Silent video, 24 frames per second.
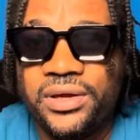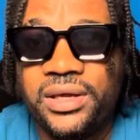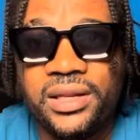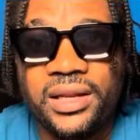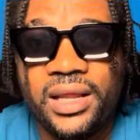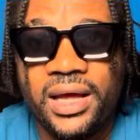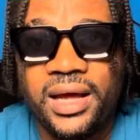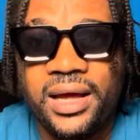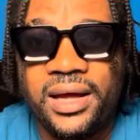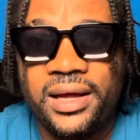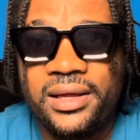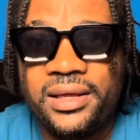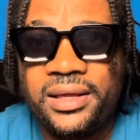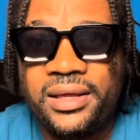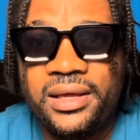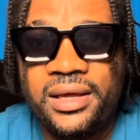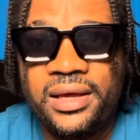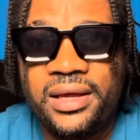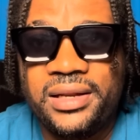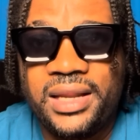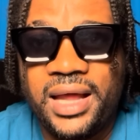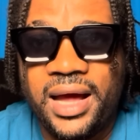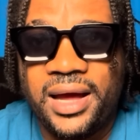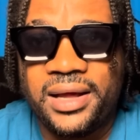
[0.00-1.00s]
in
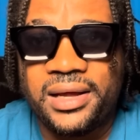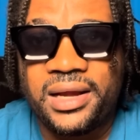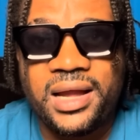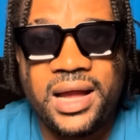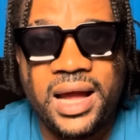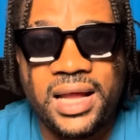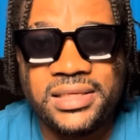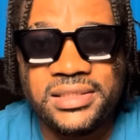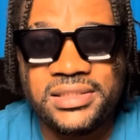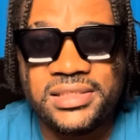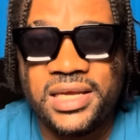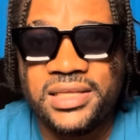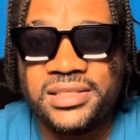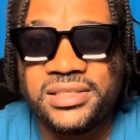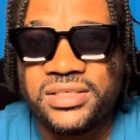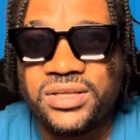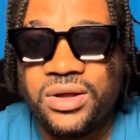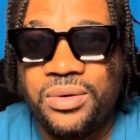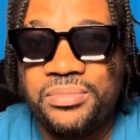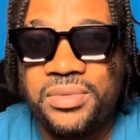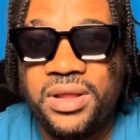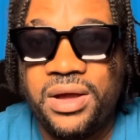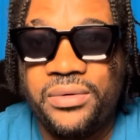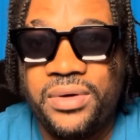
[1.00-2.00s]
that conscience
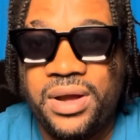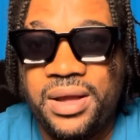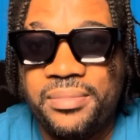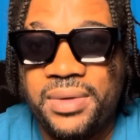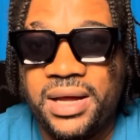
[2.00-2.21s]
up there where